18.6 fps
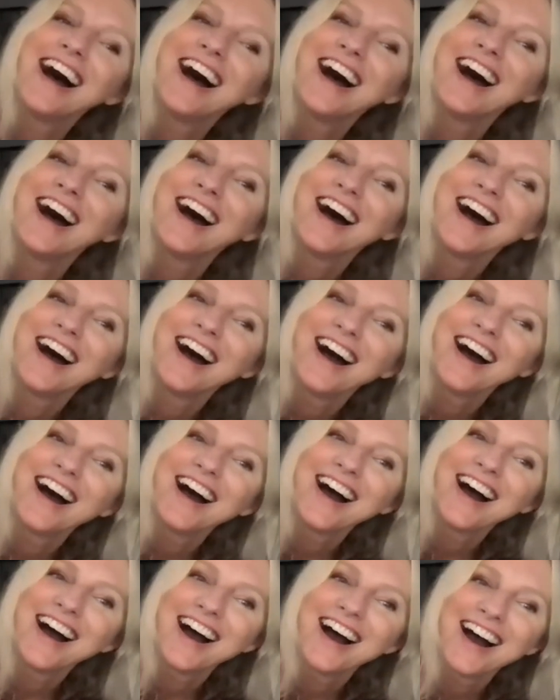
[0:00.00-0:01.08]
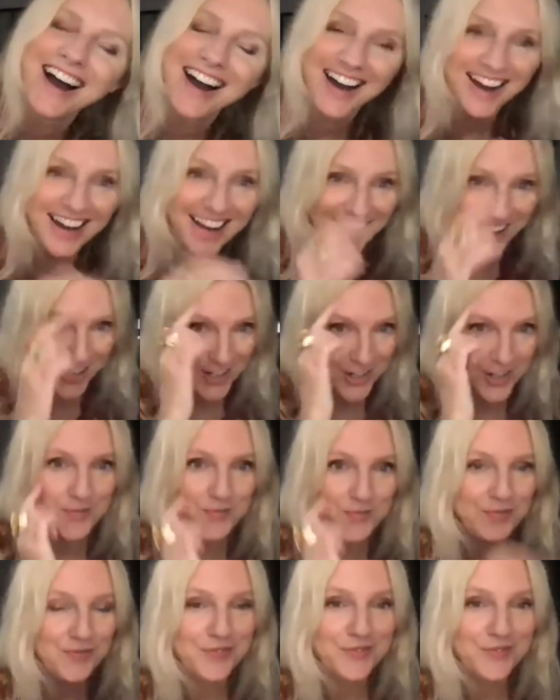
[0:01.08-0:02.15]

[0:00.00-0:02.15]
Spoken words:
I'll start going, and living in the